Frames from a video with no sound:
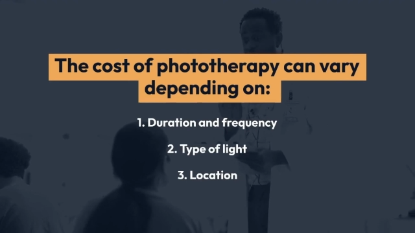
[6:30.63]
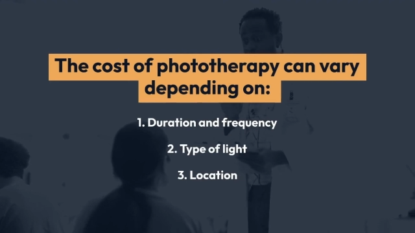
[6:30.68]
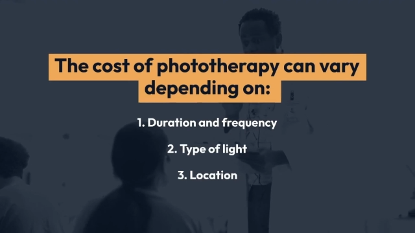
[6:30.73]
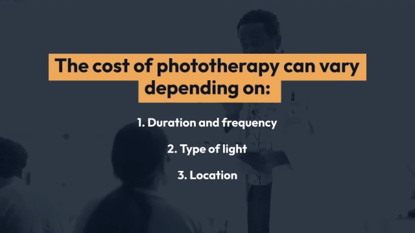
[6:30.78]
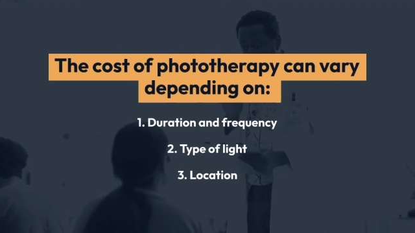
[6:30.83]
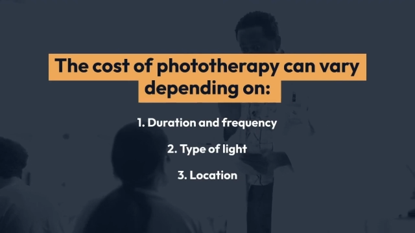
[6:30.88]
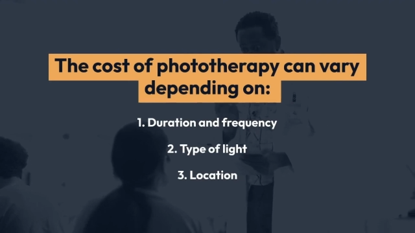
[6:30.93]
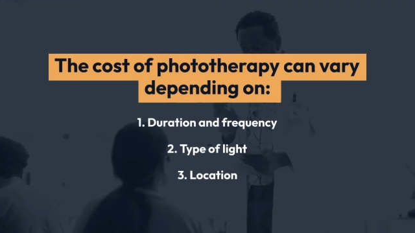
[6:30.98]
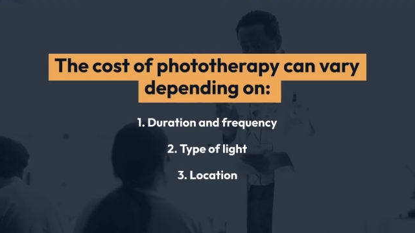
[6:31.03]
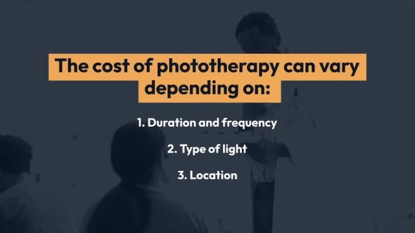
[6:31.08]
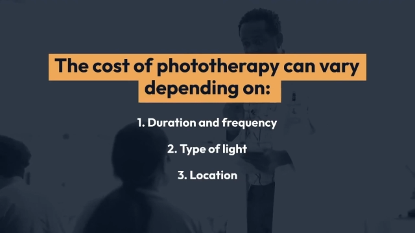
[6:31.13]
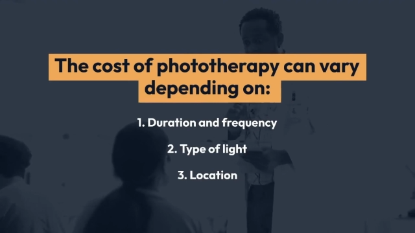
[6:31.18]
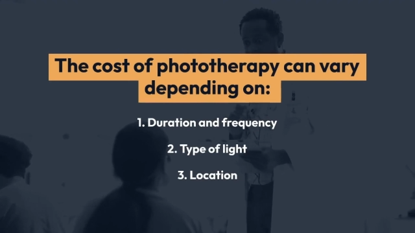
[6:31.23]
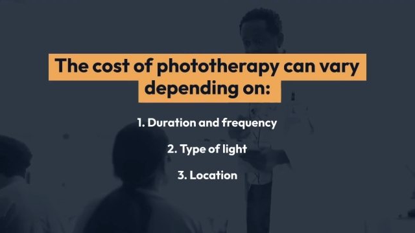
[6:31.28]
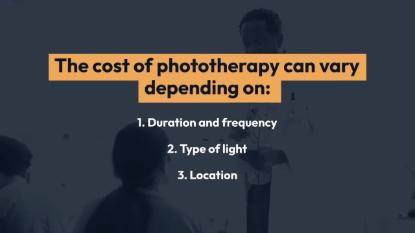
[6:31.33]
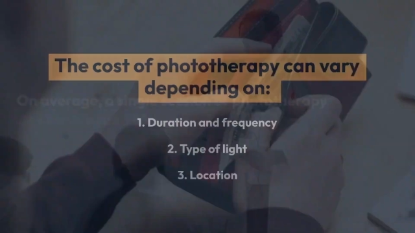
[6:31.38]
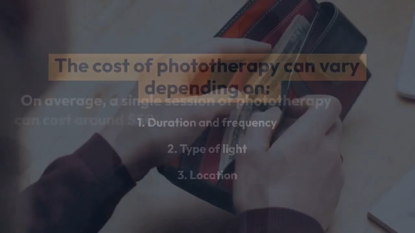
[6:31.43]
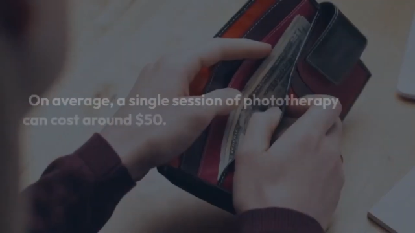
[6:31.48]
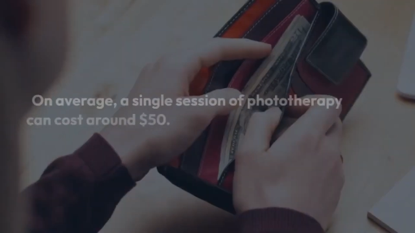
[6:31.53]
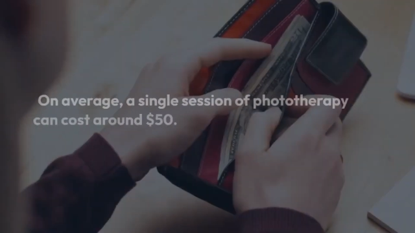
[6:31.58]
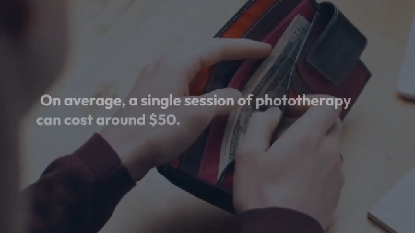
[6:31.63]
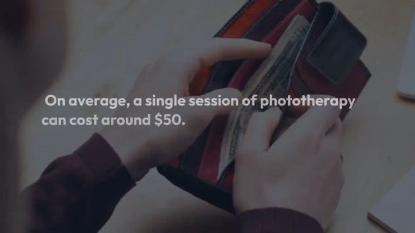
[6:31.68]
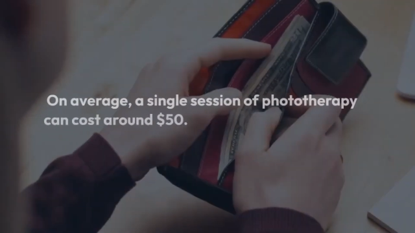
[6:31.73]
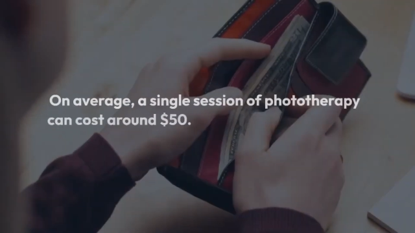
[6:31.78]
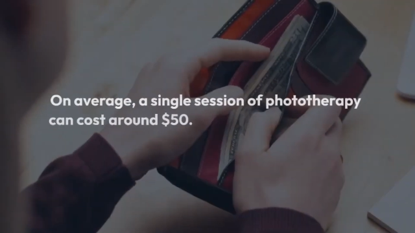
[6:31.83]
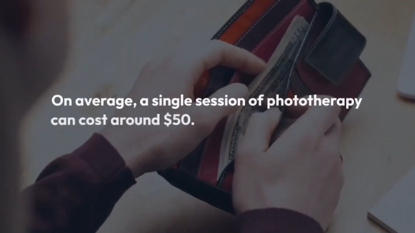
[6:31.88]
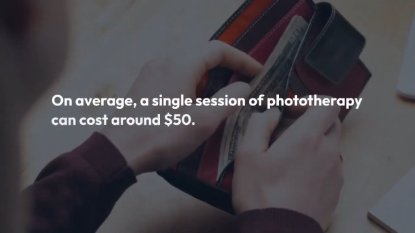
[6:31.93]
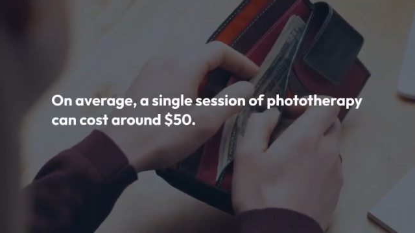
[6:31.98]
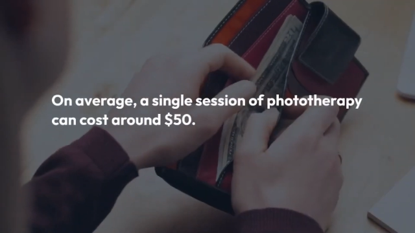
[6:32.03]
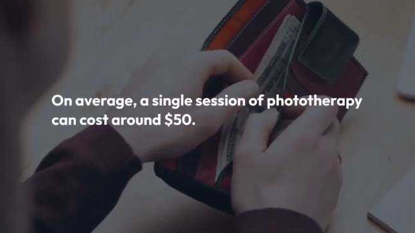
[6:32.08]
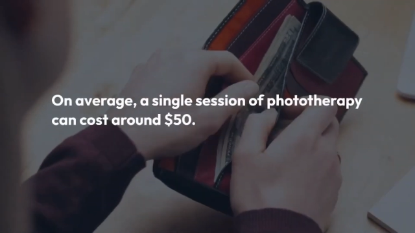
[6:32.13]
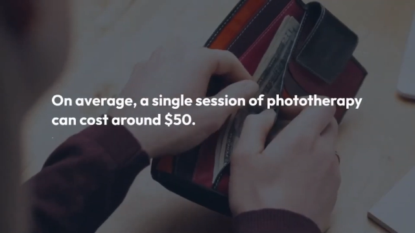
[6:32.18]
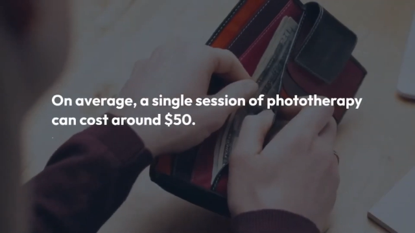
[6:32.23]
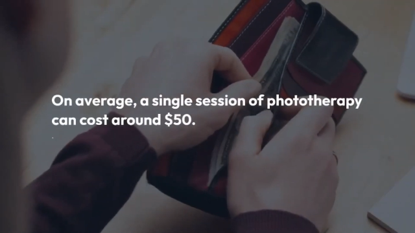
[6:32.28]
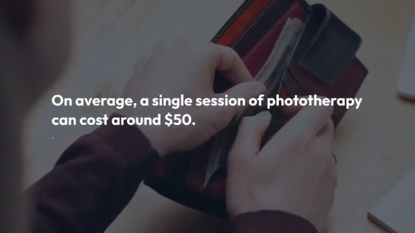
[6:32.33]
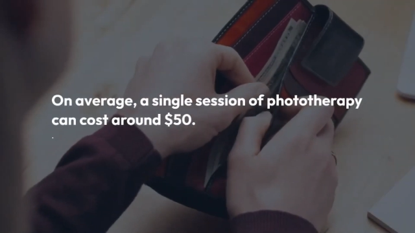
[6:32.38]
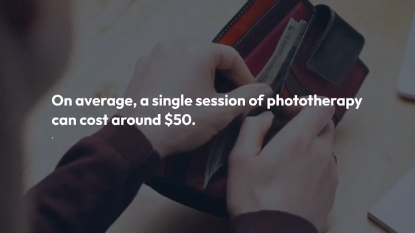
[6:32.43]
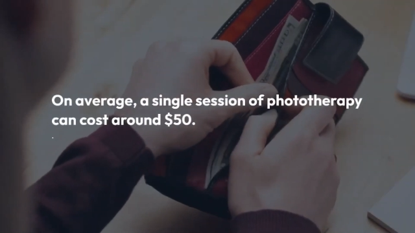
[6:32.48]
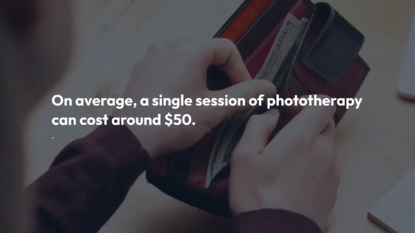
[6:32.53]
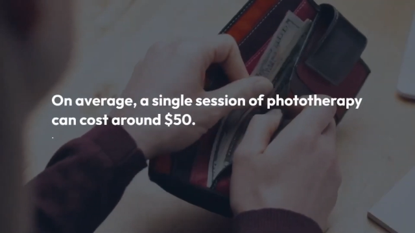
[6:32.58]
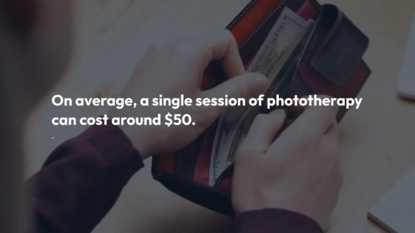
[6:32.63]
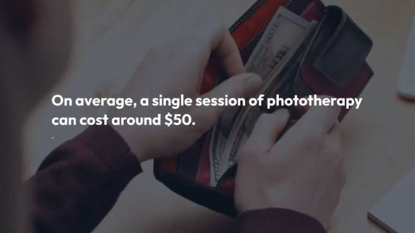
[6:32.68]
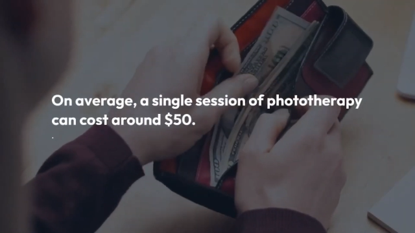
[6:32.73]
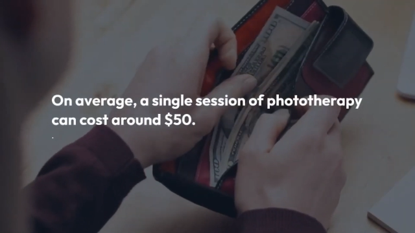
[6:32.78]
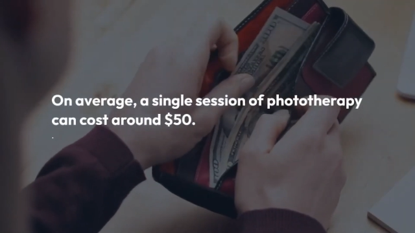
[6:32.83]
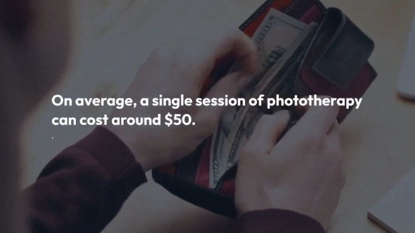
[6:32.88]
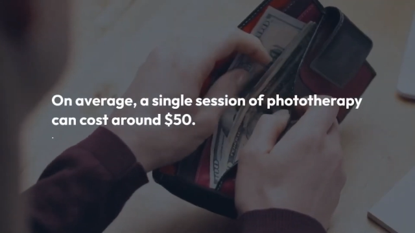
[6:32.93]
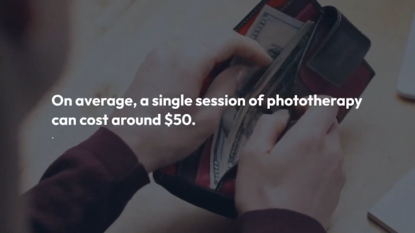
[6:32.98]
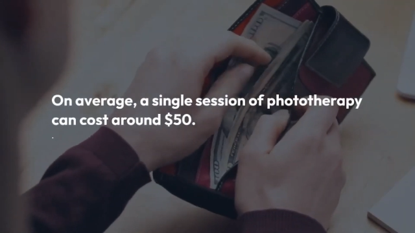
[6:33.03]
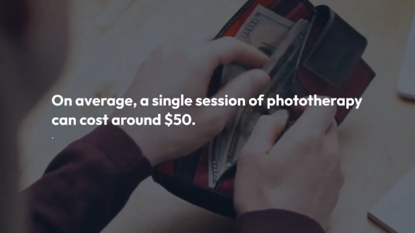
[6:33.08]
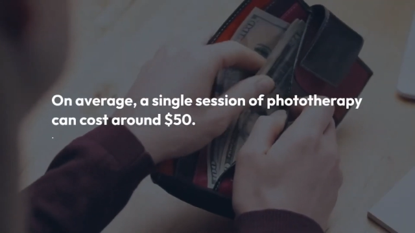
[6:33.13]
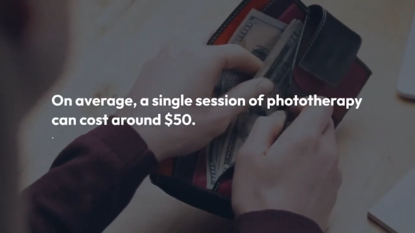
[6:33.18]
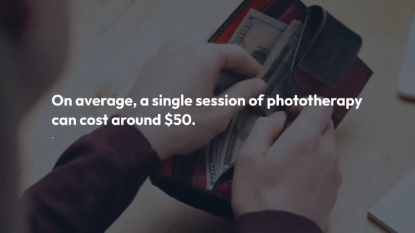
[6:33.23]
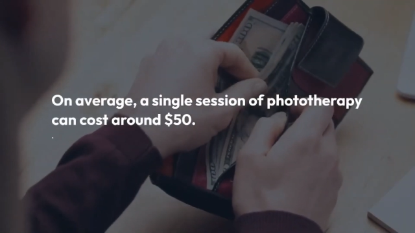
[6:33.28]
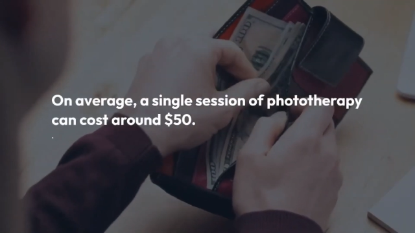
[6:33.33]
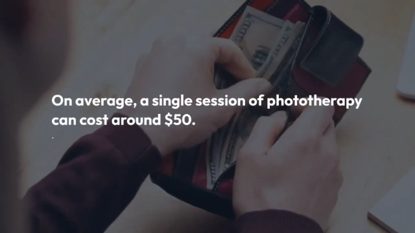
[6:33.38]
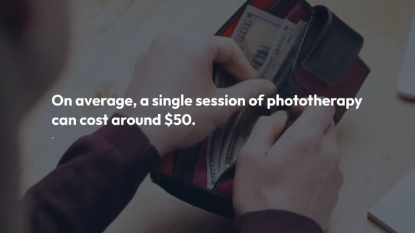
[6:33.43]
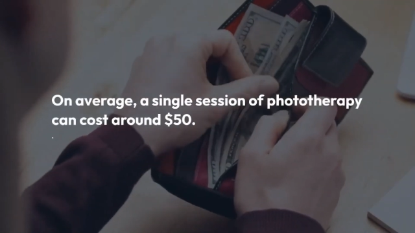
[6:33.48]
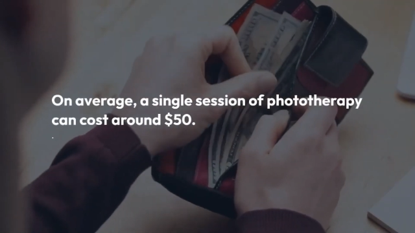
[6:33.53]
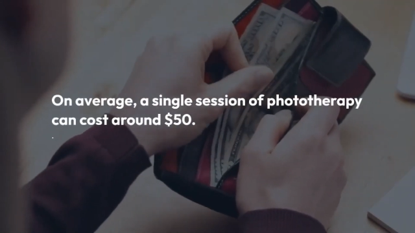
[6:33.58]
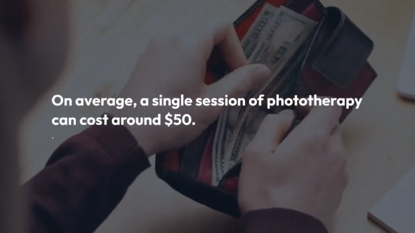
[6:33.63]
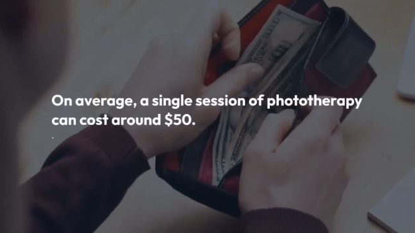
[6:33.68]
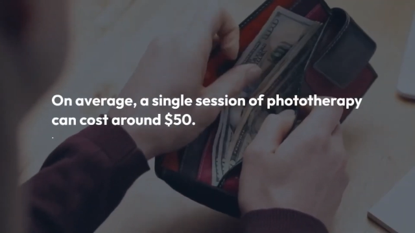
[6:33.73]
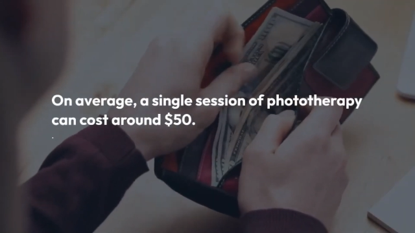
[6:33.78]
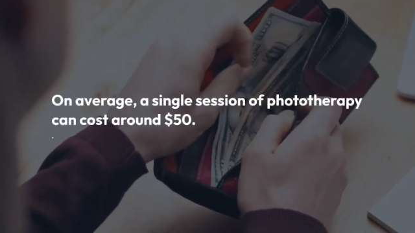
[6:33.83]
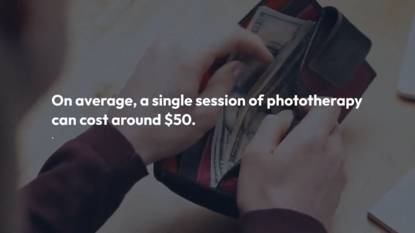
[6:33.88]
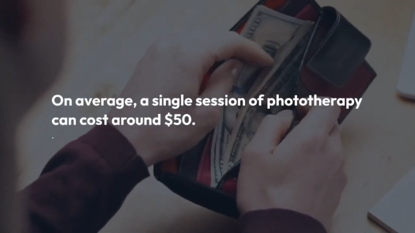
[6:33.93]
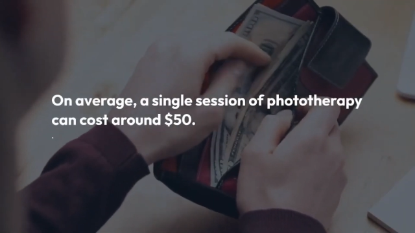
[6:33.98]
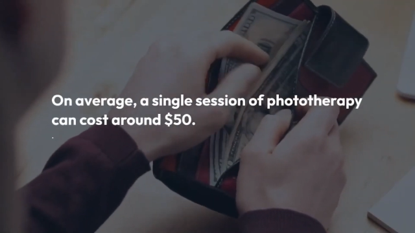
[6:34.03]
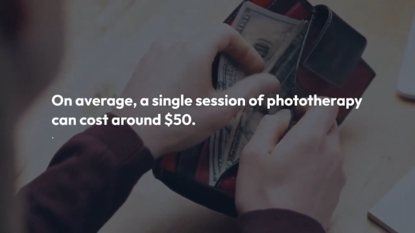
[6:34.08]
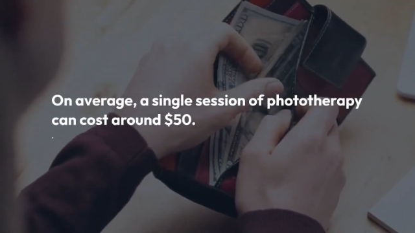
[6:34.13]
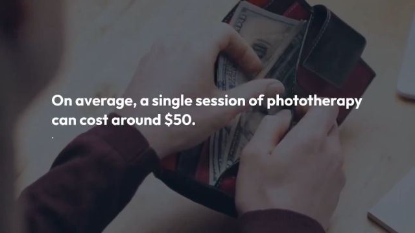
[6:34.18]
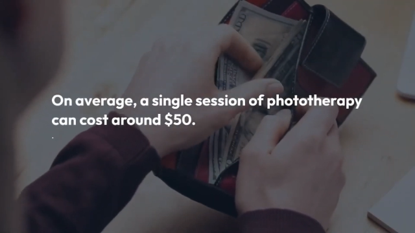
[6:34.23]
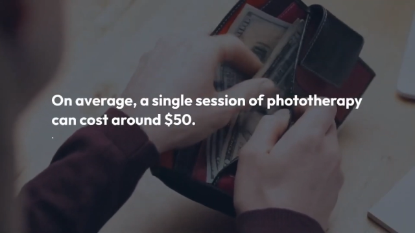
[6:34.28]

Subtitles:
[unreadable: no face in view]